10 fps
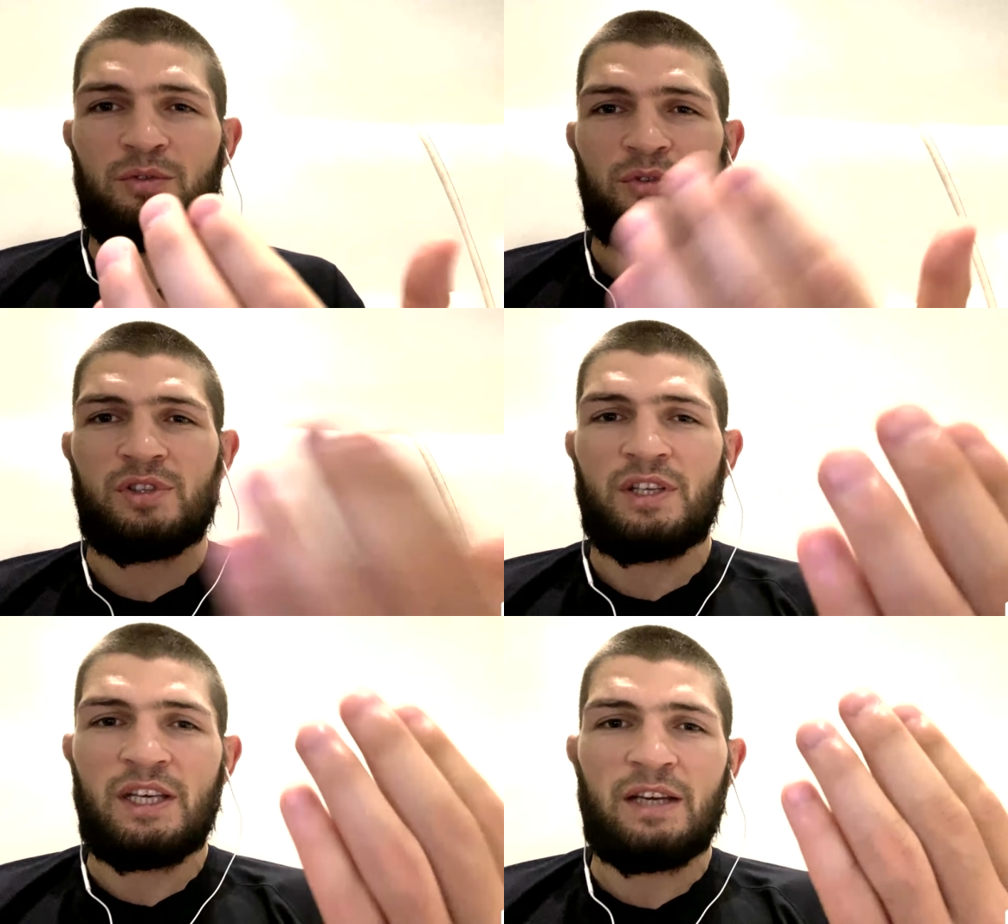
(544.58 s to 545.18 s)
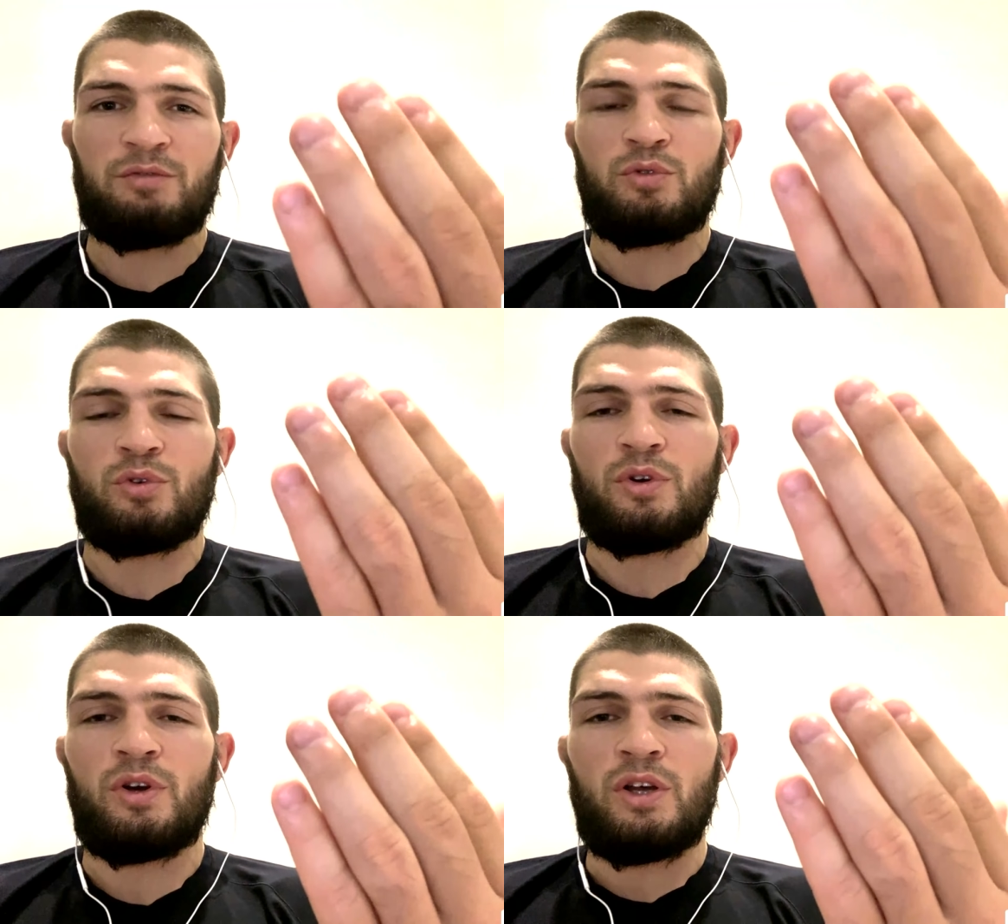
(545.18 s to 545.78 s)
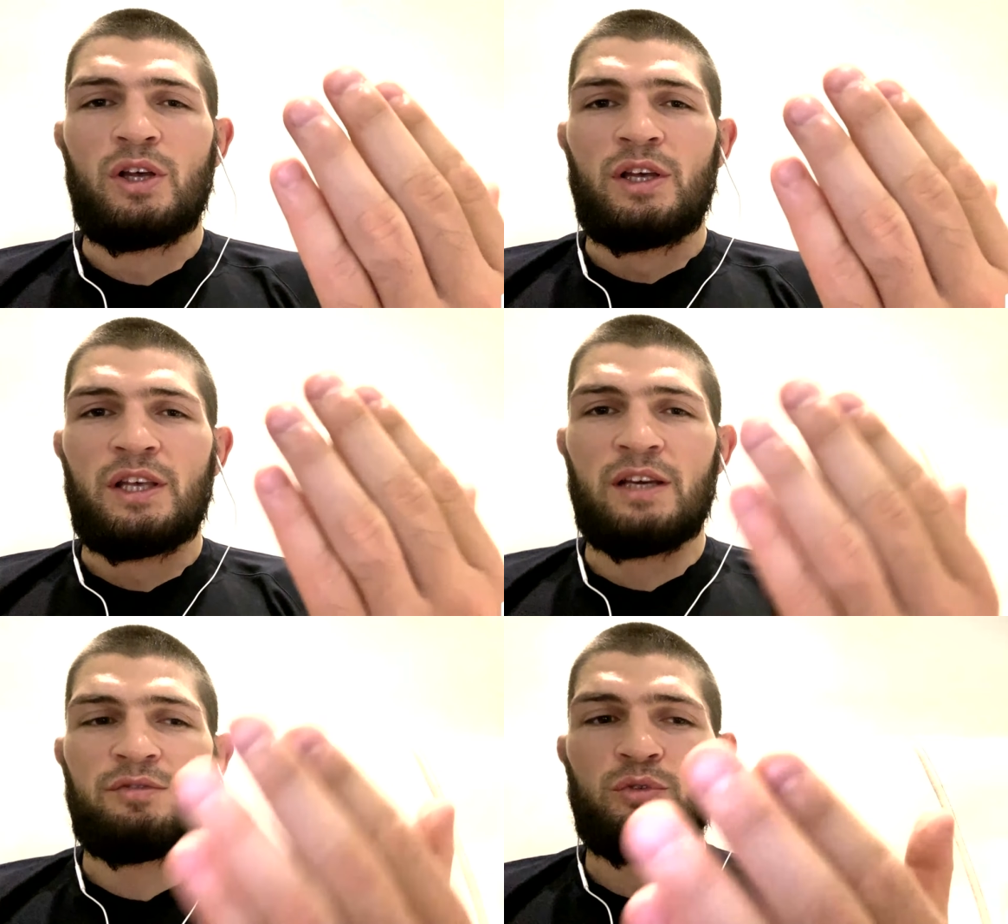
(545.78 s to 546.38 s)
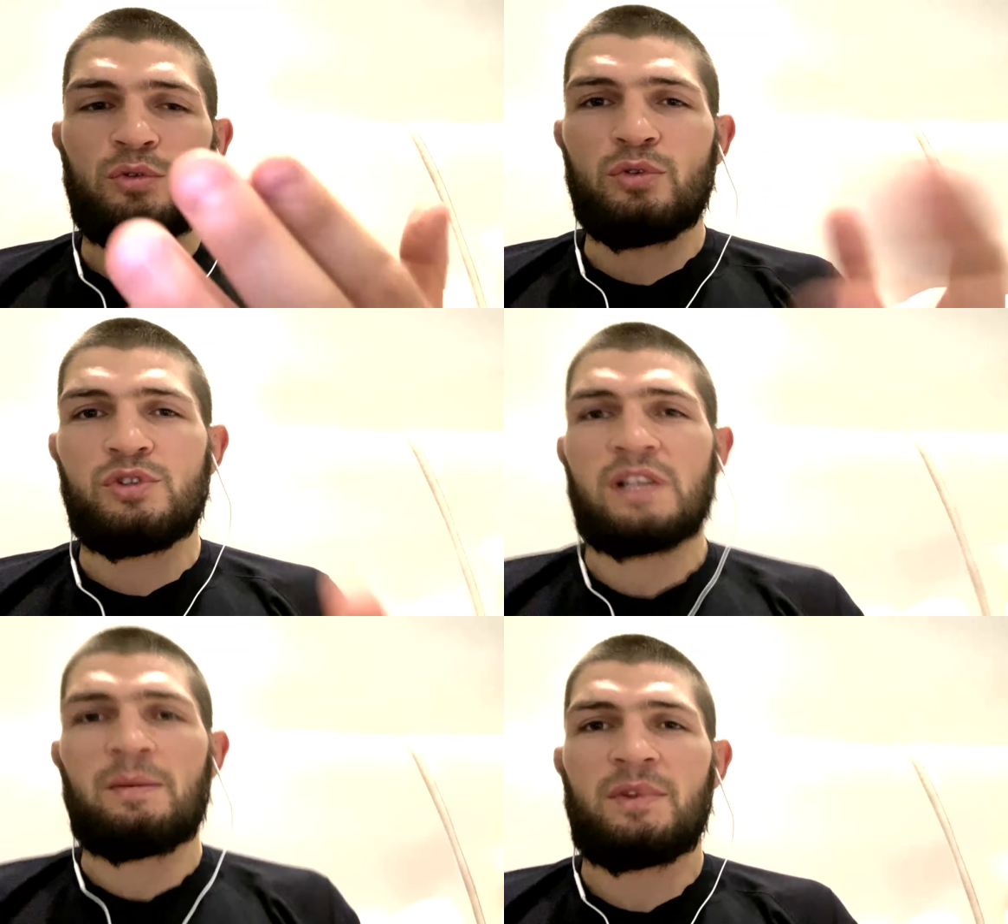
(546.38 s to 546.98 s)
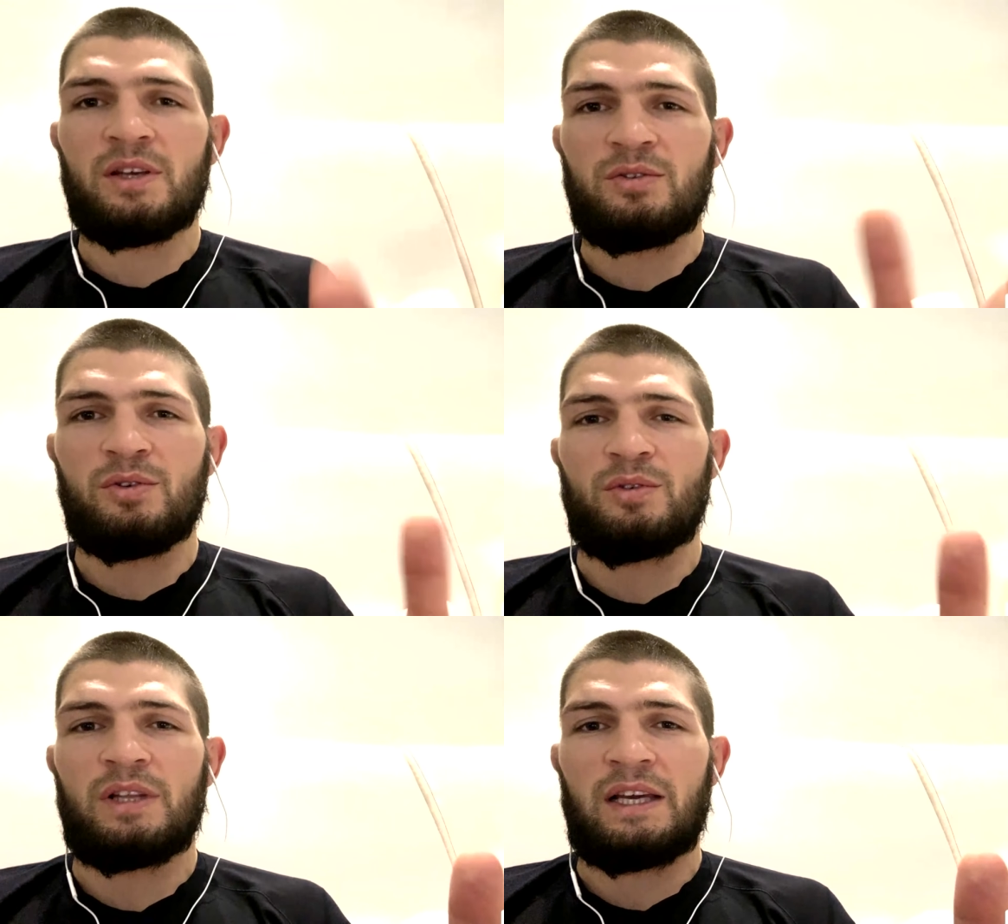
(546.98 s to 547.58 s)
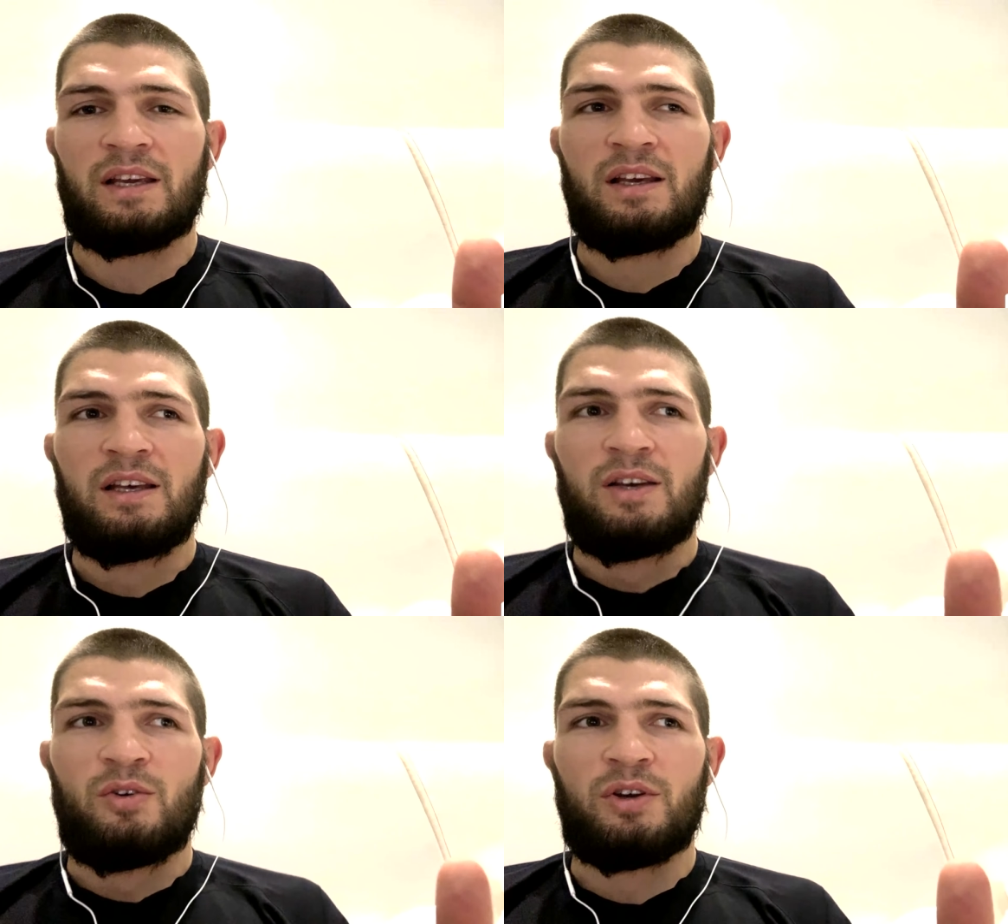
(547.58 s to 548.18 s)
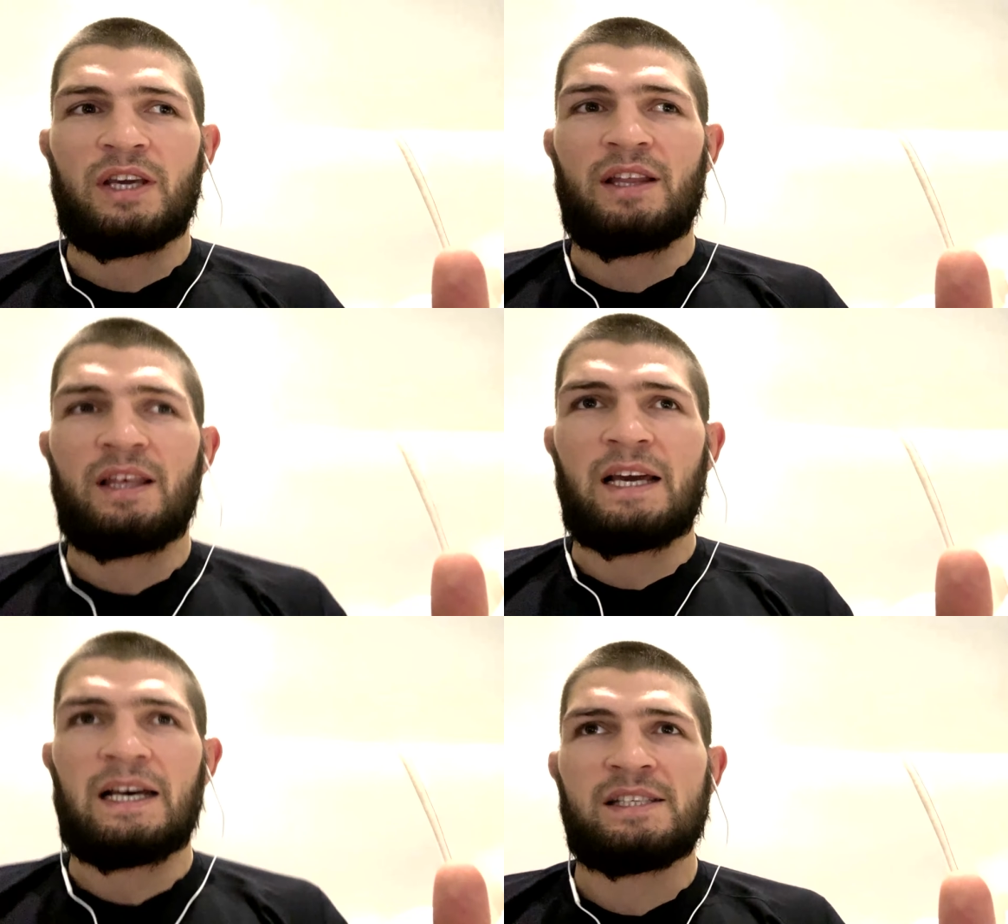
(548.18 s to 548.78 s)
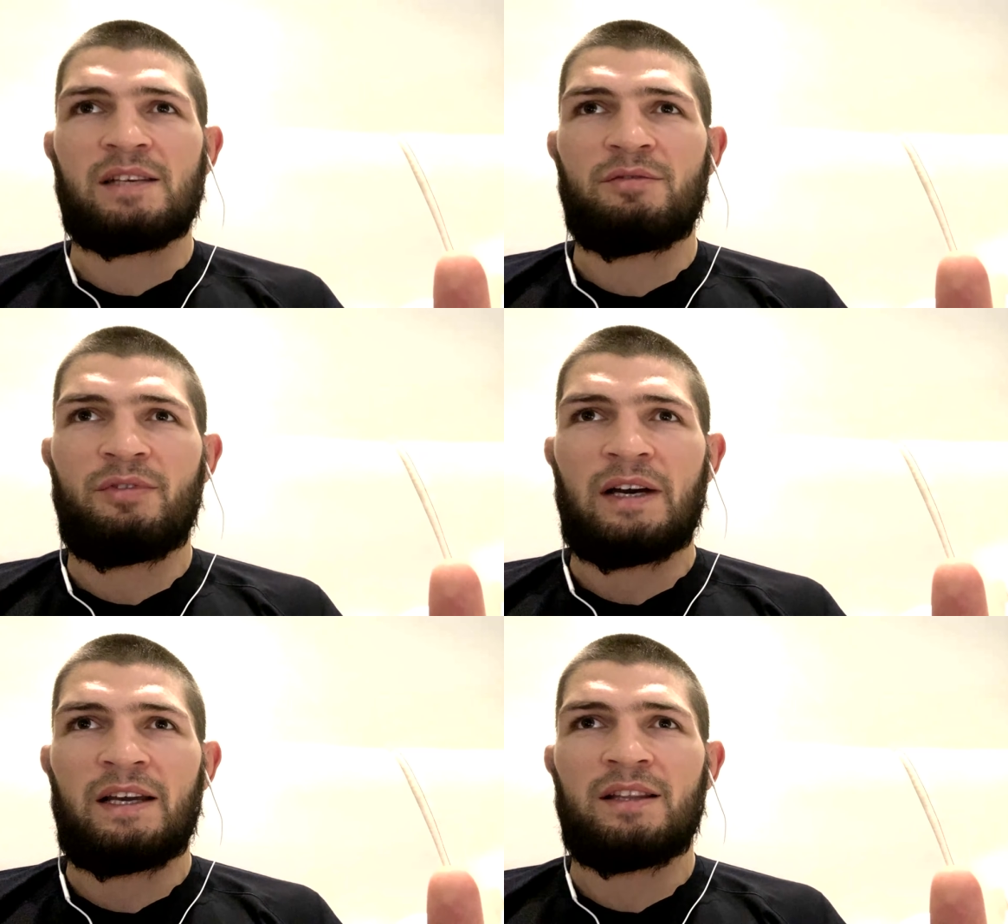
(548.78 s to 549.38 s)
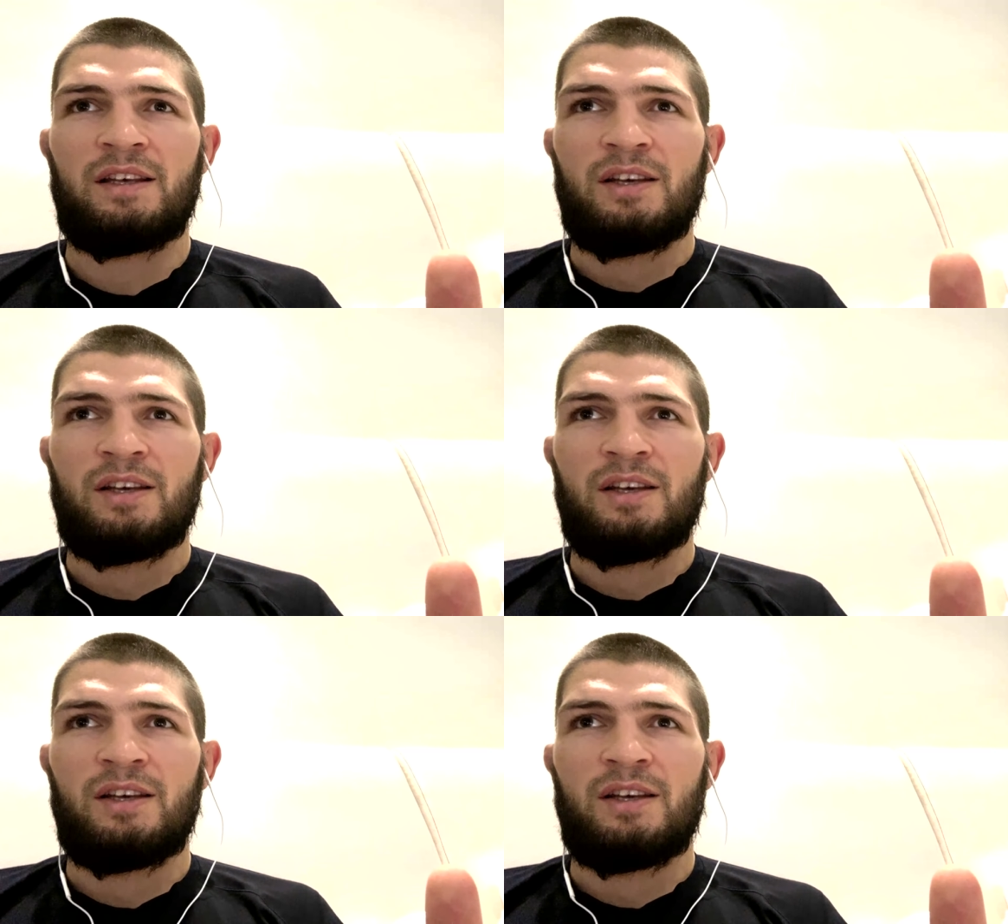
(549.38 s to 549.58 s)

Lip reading: to do something too. Like, okay, they ask him fight.